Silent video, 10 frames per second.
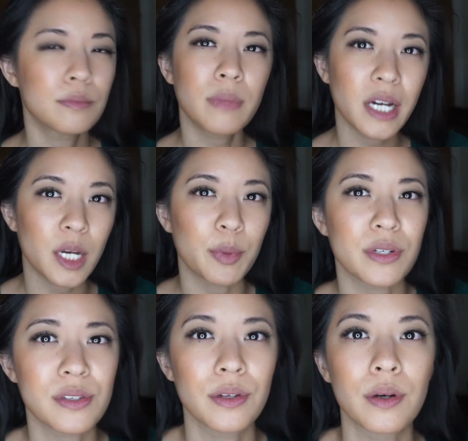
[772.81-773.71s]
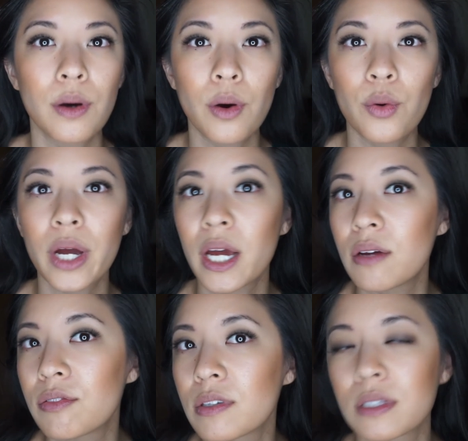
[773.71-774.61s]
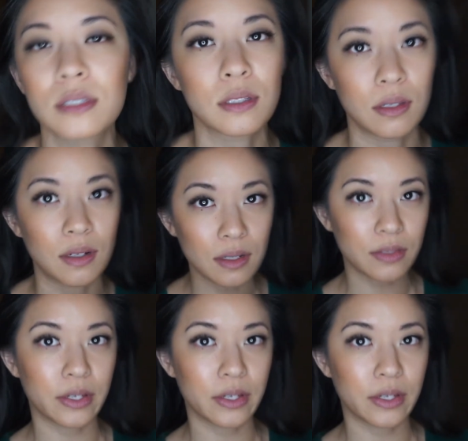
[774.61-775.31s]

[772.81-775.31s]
My eyebrows look okay for this look.